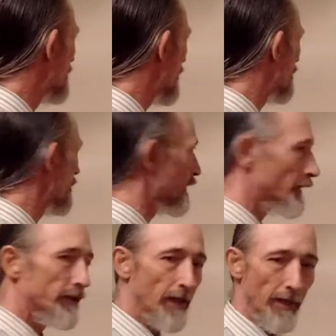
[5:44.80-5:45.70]
I want
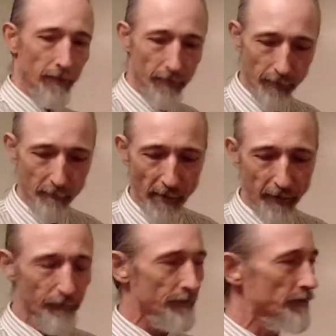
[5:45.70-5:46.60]
to get into the
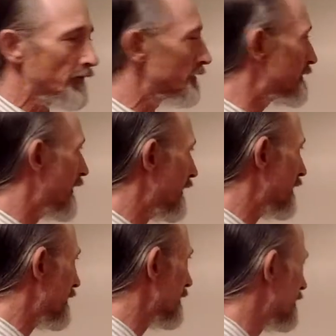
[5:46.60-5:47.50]
metaphysical
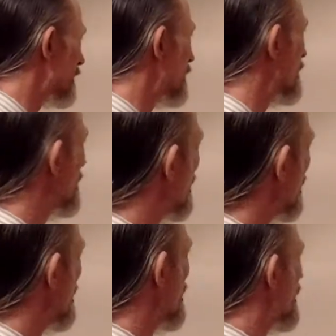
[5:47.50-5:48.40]
state
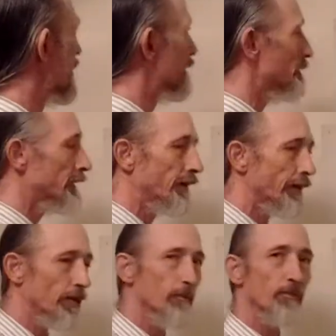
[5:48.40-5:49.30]
and the material